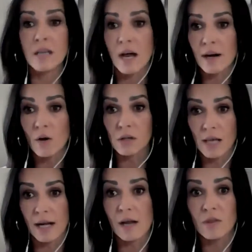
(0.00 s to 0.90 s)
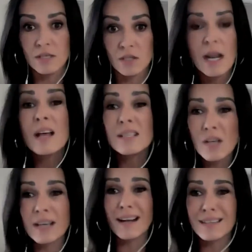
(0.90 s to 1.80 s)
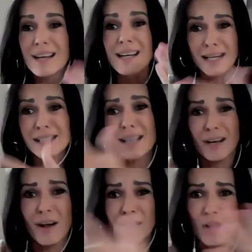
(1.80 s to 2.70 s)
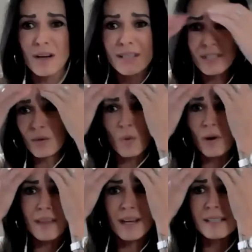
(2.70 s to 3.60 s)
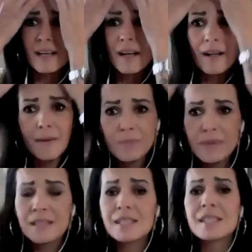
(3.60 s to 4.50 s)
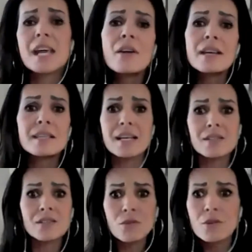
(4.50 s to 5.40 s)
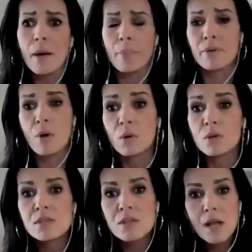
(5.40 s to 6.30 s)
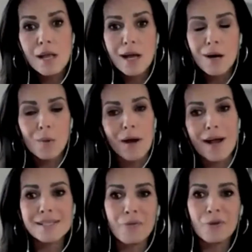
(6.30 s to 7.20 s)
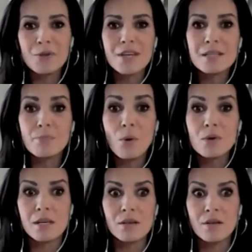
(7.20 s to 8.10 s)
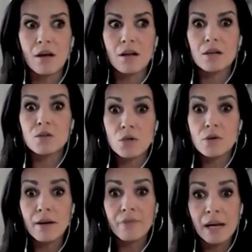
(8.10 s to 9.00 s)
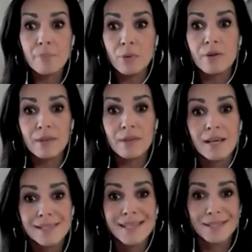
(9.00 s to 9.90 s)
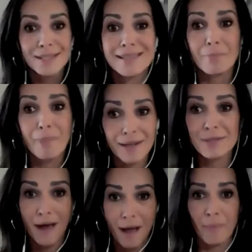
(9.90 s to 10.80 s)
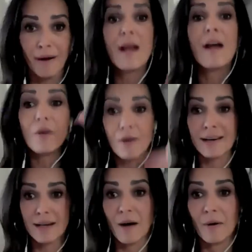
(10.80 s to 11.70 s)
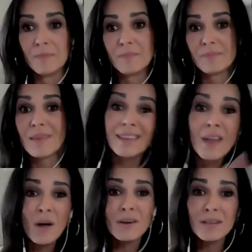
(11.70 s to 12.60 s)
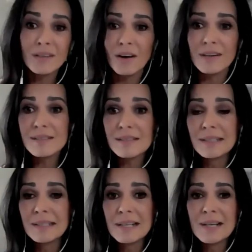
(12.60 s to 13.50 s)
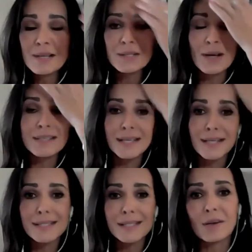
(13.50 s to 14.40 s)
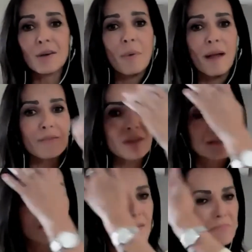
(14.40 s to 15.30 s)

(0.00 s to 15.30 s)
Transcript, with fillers: to die an old lady on the street. So it like, you know, it goes into all of these seriously screwed up thoughts. Whereas if you just pause and you go, do you have any proof that this is what's about to happen right now? No, you don't. Yeah. So it's a good way of just